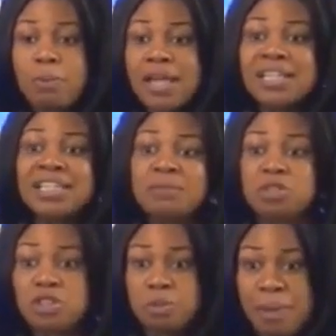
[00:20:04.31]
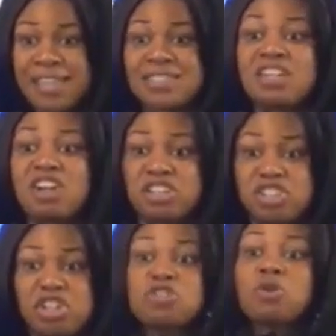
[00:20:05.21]
We might lead them to the pastor in our
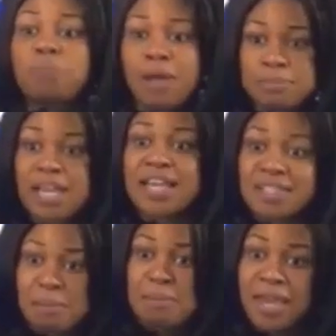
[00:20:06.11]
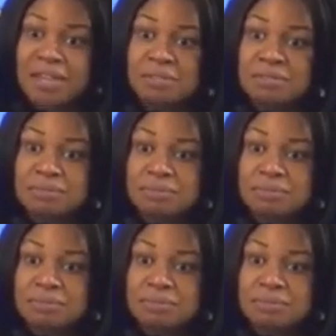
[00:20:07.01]
church who baptizes, amen? amen?